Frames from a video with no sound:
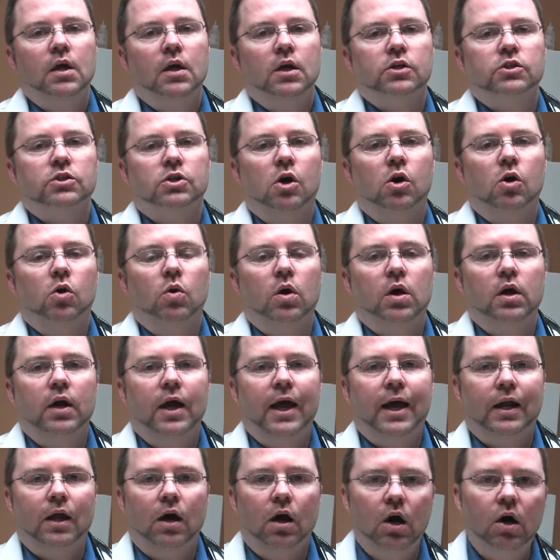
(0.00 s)
So
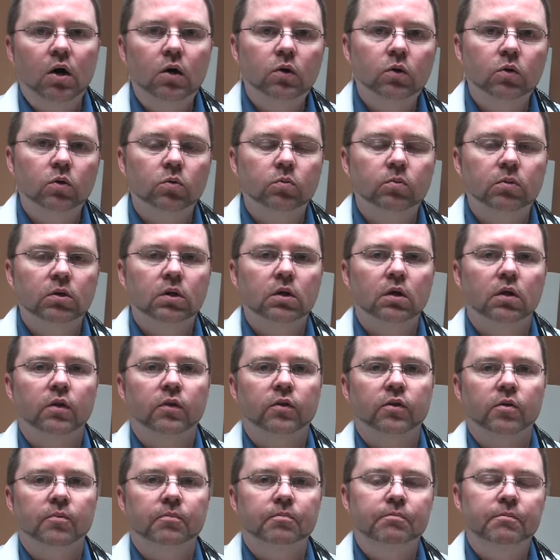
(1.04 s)
at home,
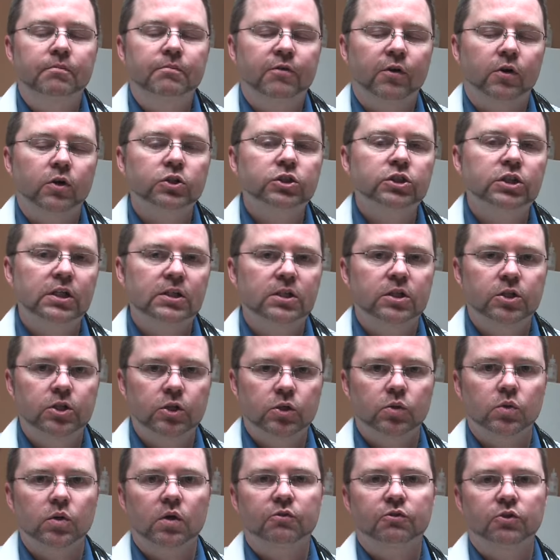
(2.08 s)
the first thing to do
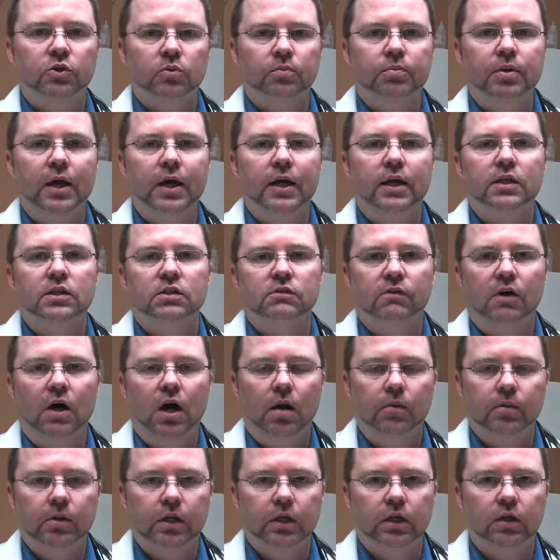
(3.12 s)
if your pet is
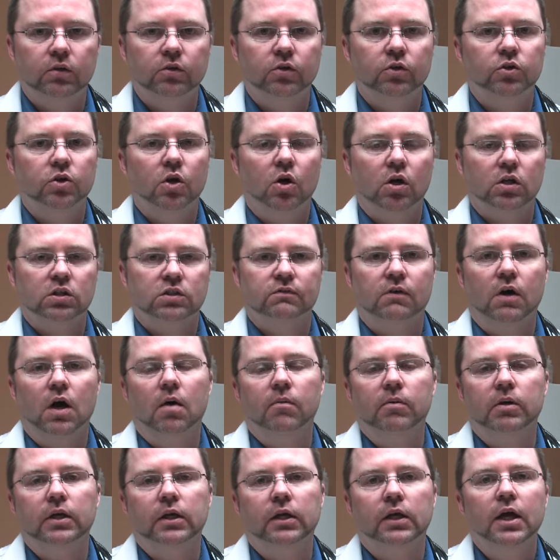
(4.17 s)
vomiting or your dog is
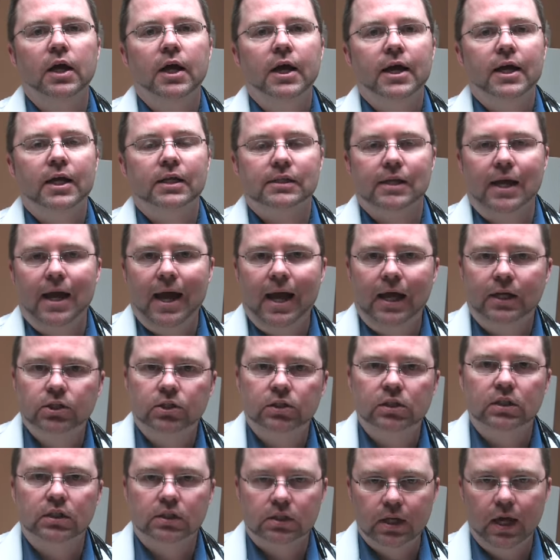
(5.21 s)
vomiting is
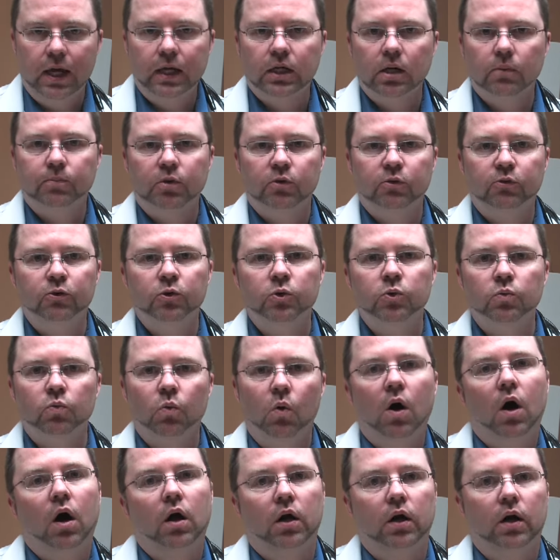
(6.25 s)
actually to take up the food and
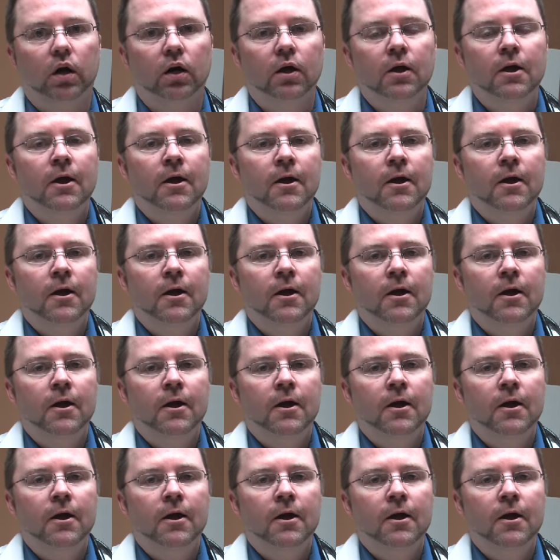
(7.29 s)
water.